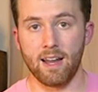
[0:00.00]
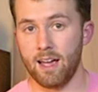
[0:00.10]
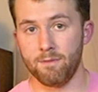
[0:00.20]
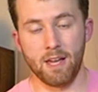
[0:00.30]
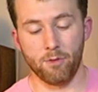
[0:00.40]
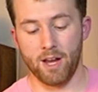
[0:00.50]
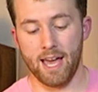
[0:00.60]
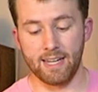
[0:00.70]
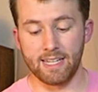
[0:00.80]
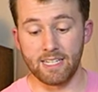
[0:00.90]
I've never
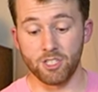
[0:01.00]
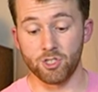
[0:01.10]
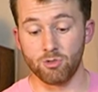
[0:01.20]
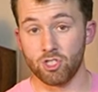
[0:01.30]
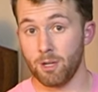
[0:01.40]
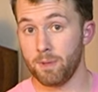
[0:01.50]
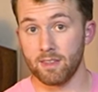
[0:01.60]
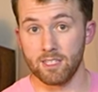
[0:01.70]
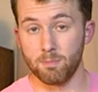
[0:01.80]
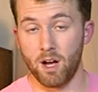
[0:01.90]
had any issues shipping
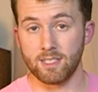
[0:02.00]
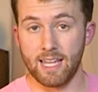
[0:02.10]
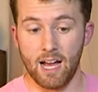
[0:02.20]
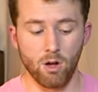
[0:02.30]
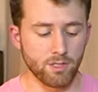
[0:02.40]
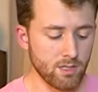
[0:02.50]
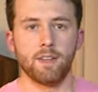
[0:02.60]
this box out.